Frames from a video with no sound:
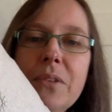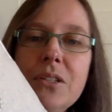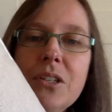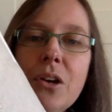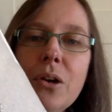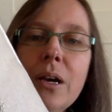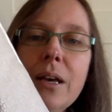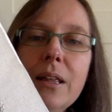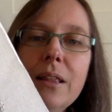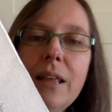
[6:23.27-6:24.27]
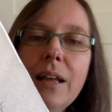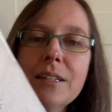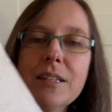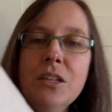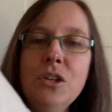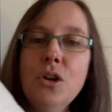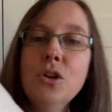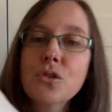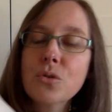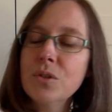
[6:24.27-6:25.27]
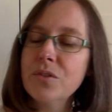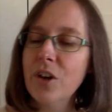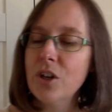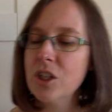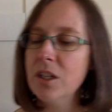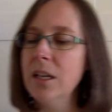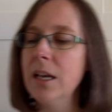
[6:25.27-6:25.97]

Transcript: So that's the neutrals version.